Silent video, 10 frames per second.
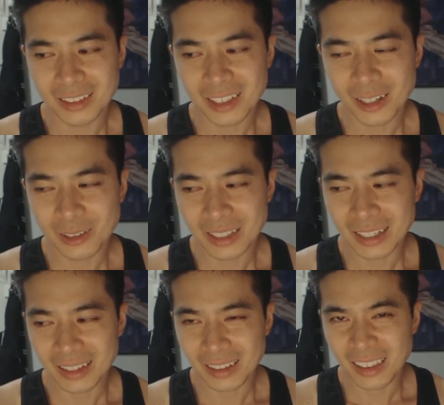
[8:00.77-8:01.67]
Chai was
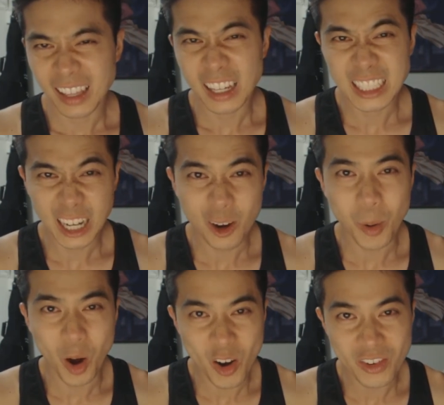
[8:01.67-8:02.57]
like, they're
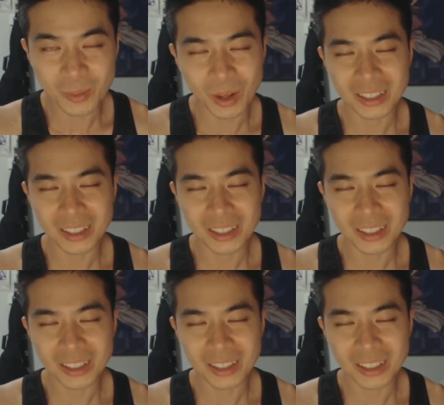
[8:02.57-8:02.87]
Sharapova's